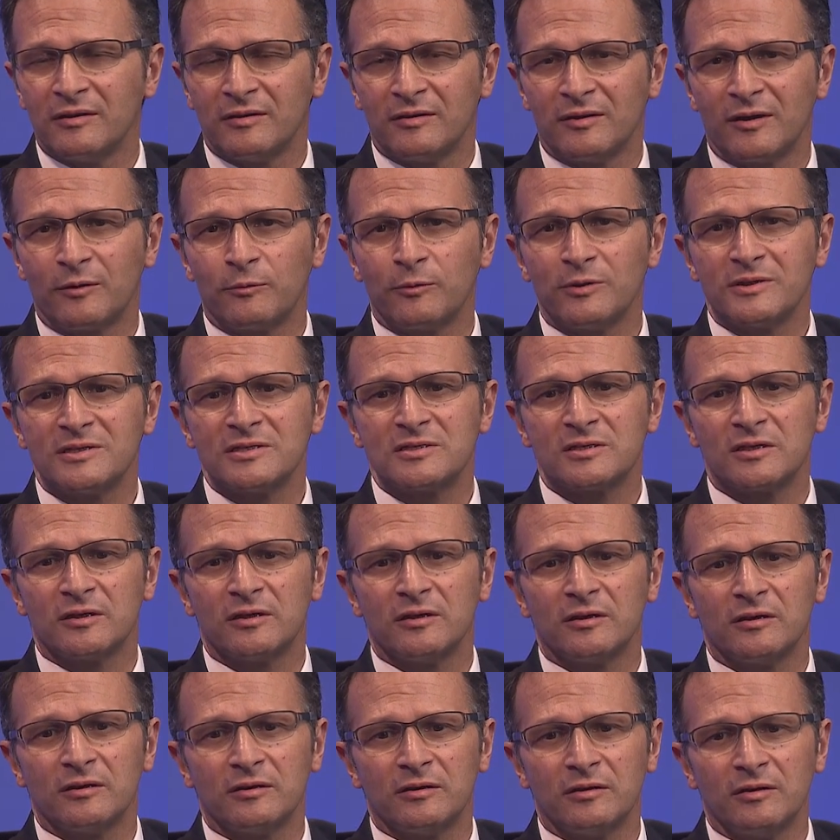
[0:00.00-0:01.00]
there is
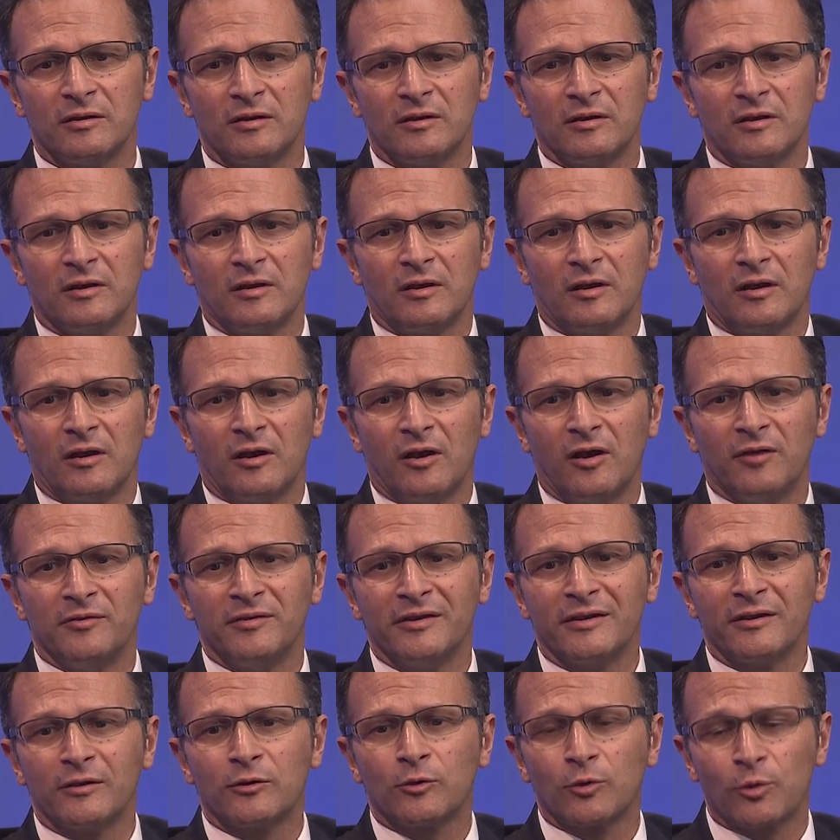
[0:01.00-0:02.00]
an
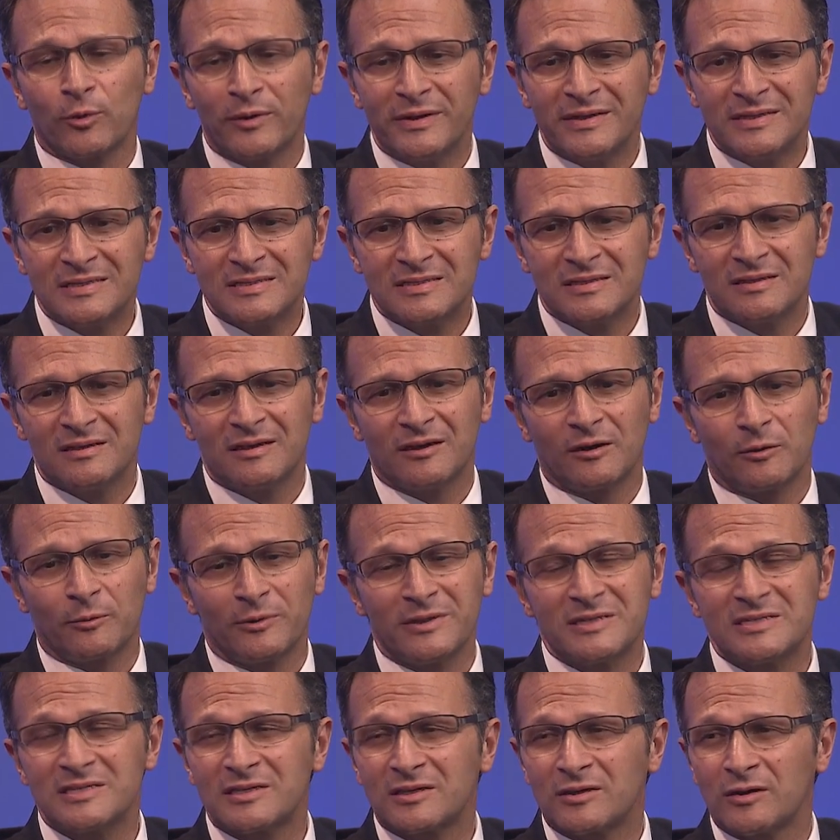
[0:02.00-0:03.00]
increased
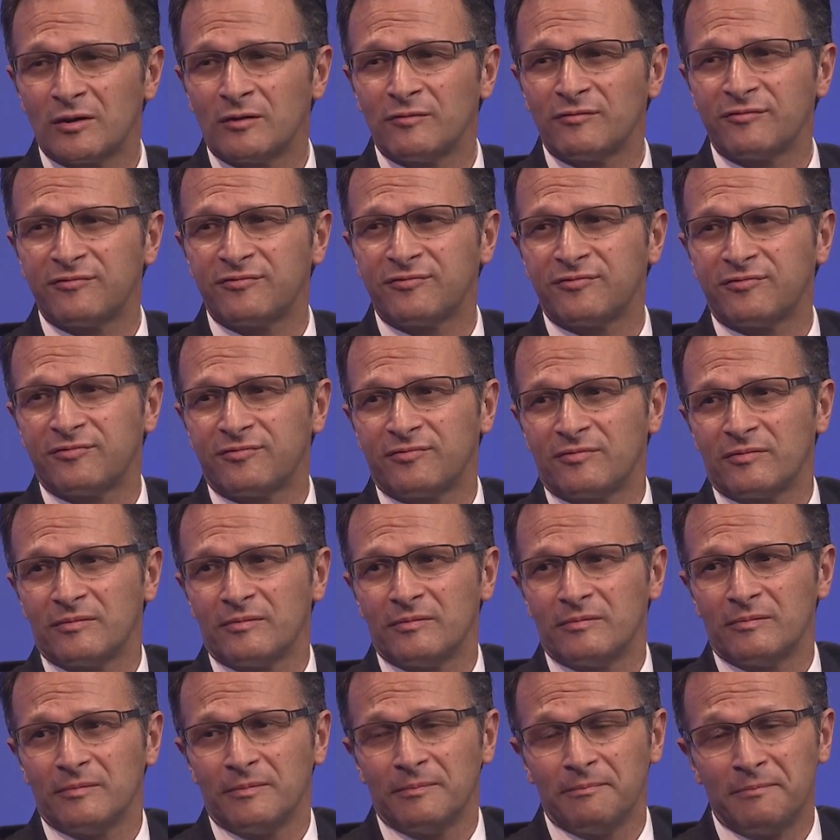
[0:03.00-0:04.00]
risk of
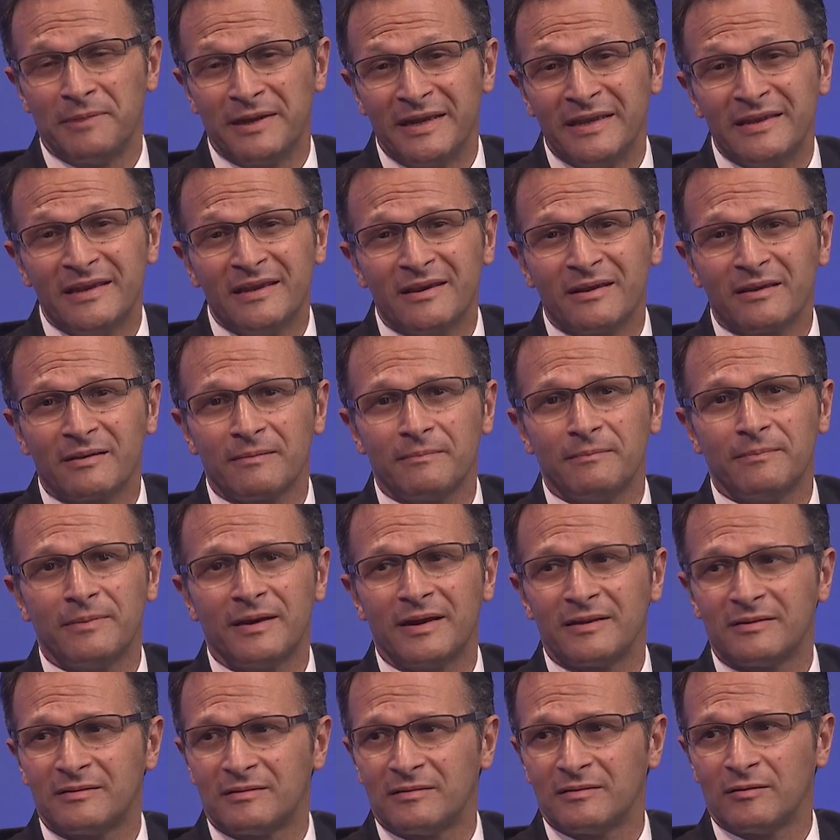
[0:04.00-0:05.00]
bleeding,
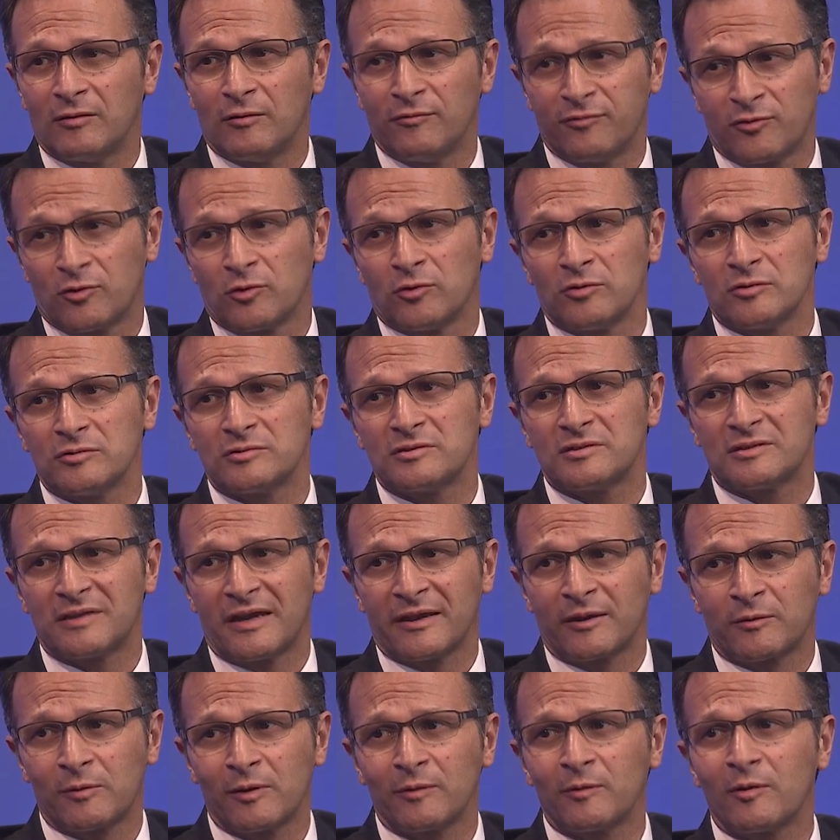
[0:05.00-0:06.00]
but of course,
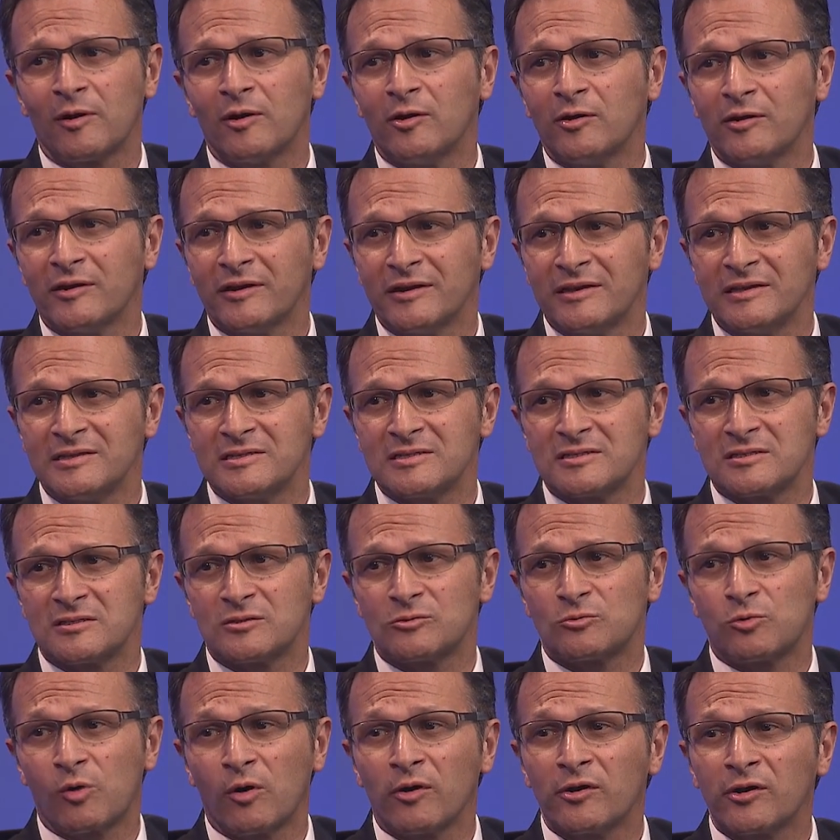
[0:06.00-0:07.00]
ticagrelor is
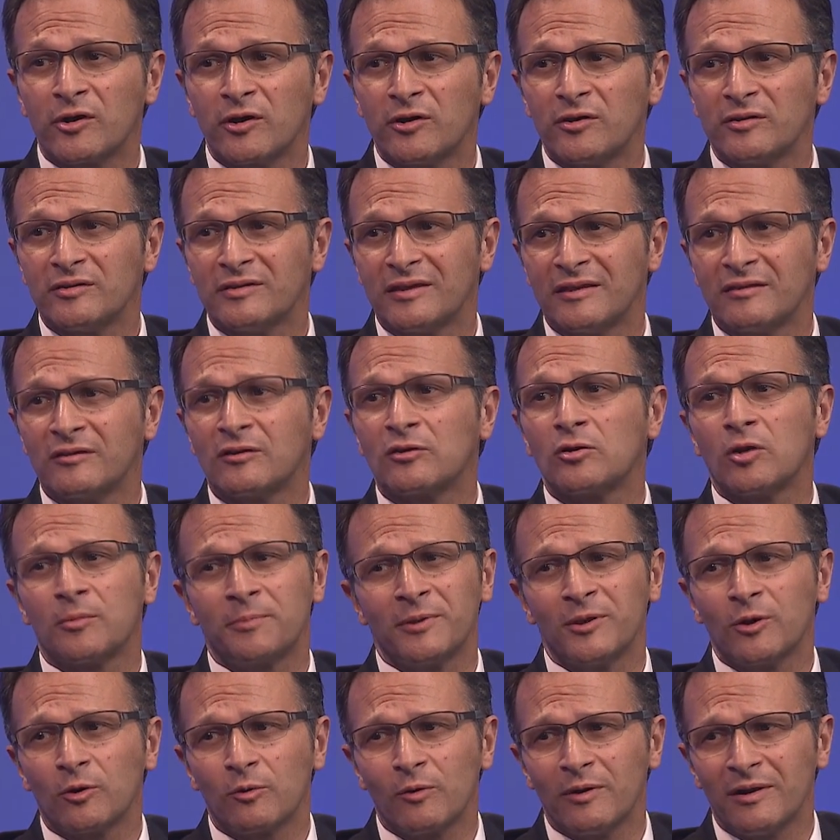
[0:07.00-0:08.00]
stronger than
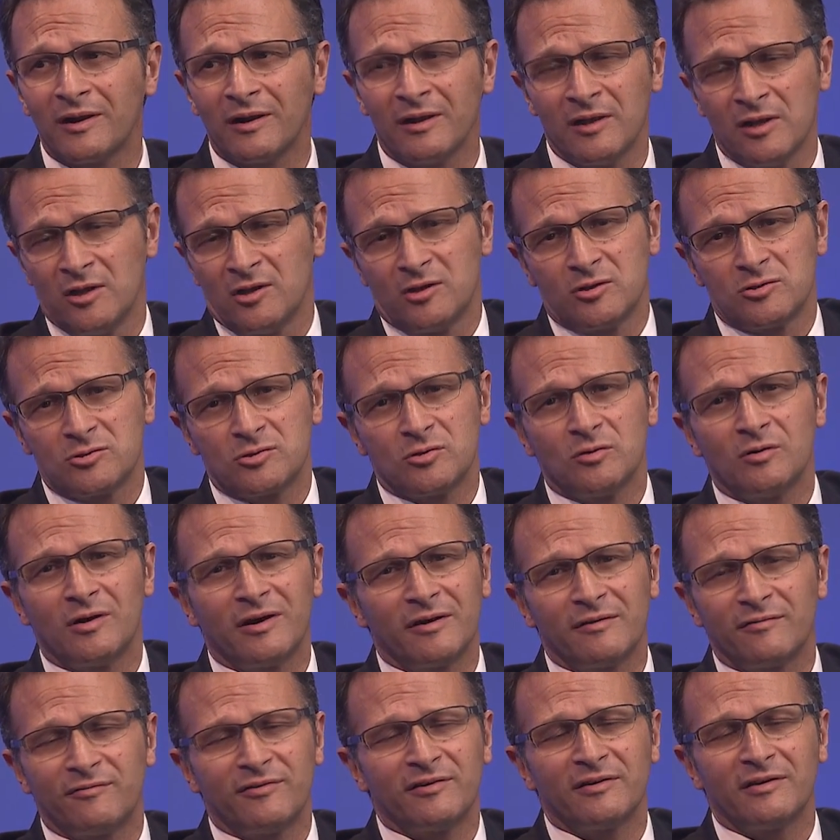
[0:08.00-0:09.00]
clopidogrel. So
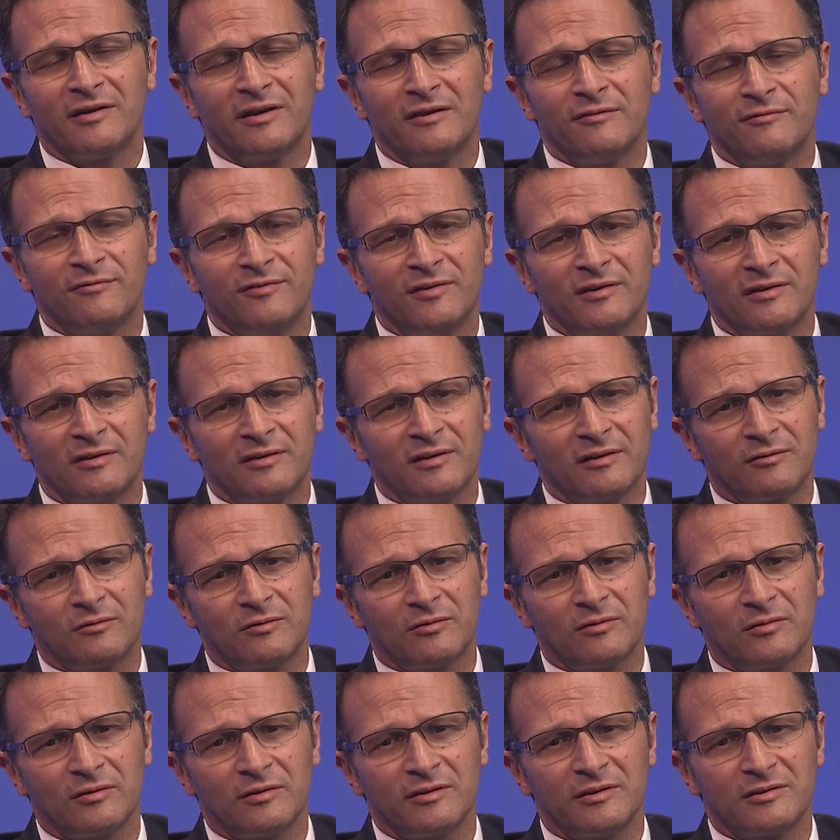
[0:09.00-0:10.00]
I think
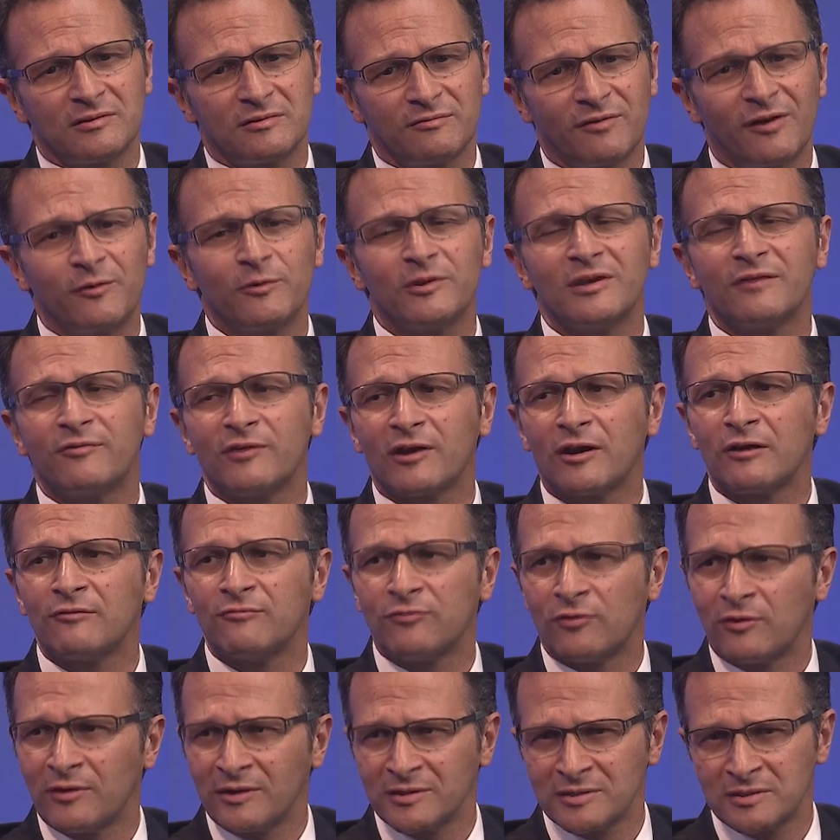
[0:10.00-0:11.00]
that it's very difficult
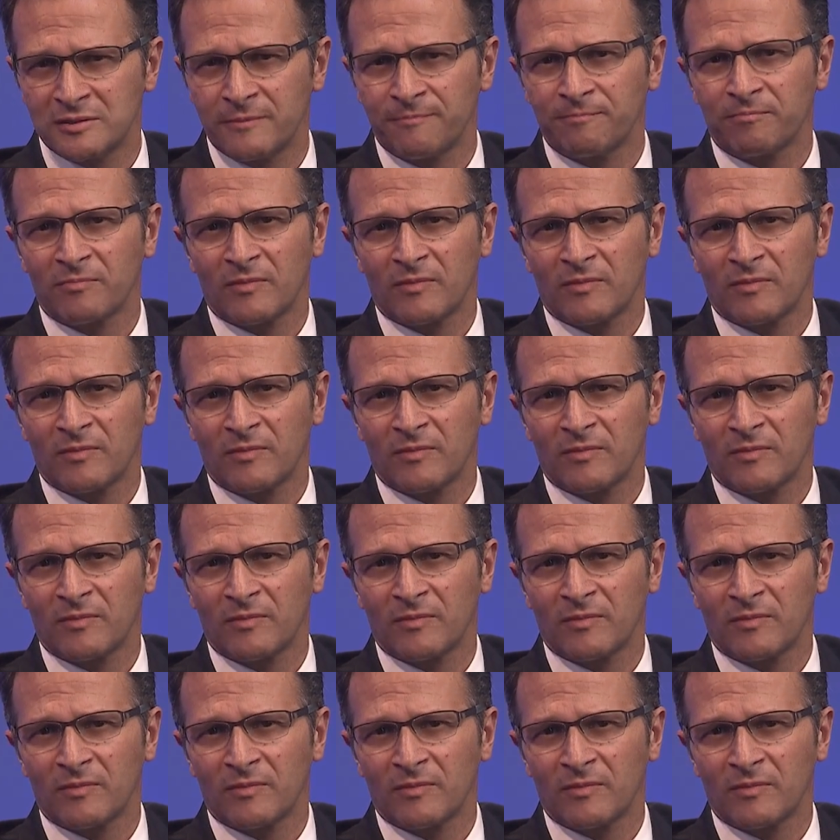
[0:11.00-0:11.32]
for us,